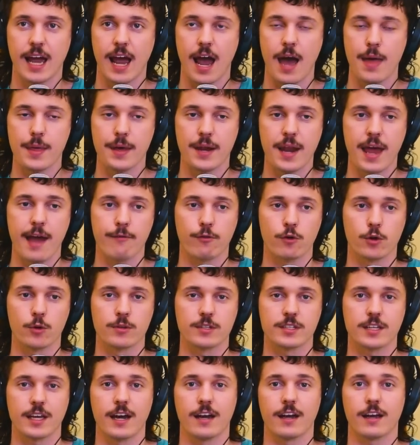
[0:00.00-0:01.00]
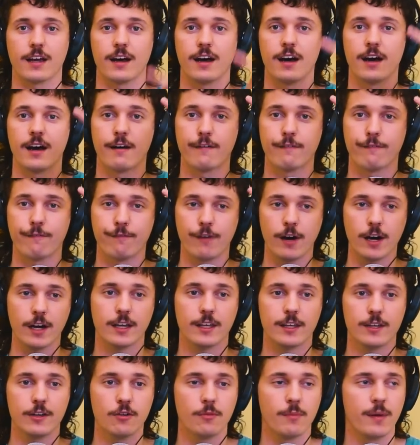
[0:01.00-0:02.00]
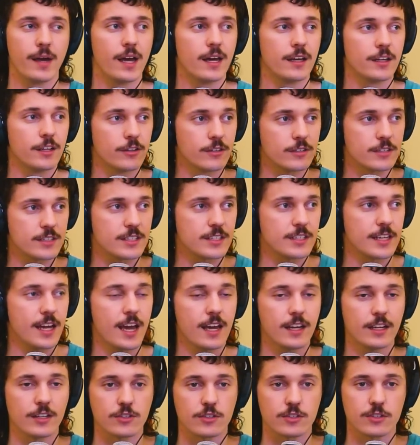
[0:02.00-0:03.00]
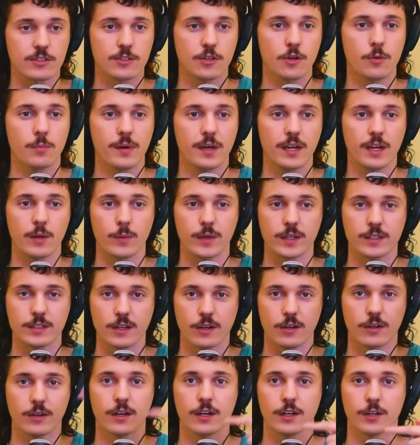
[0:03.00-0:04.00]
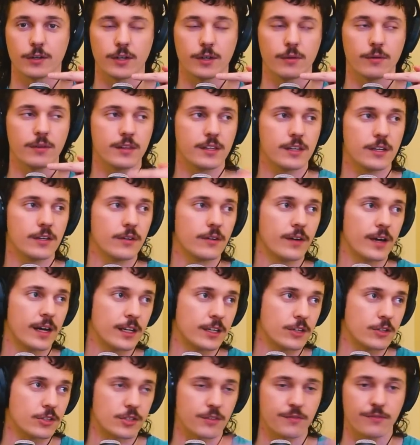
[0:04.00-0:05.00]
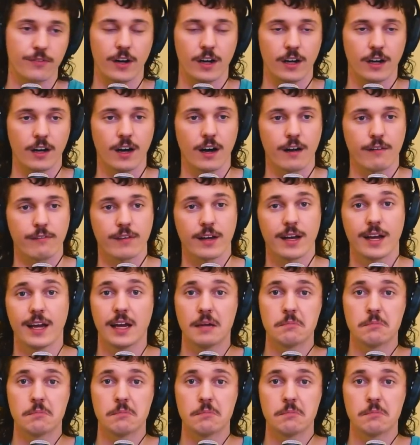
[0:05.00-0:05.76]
And then everyone was like, fuck you, man. You're insane and stupid, and we don't agree with you, and you should fuck off.